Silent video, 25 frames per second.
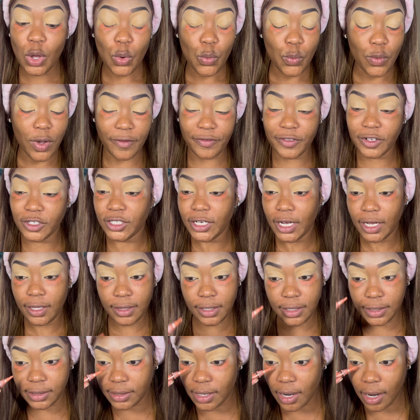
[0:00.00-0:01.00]
We have to check
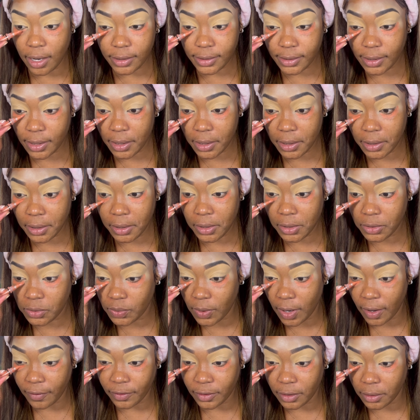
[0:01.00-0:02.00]
these dark circles. We
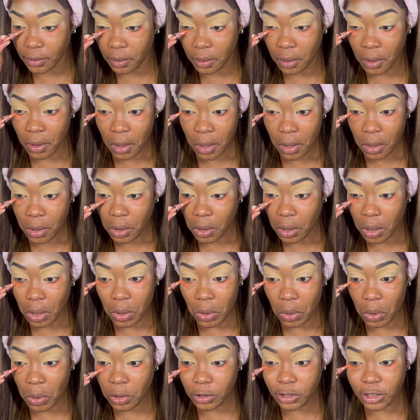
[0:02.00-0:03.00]
have to, you
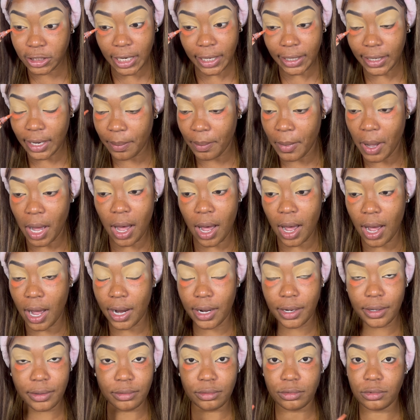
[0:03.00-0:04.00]
know, check them
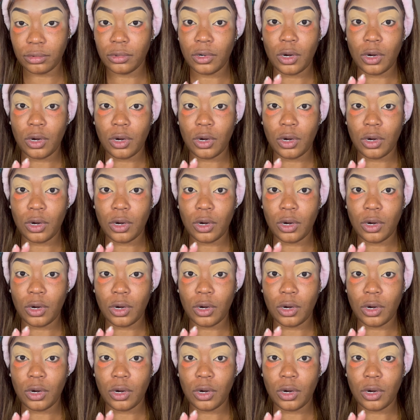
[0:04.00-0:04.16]
on.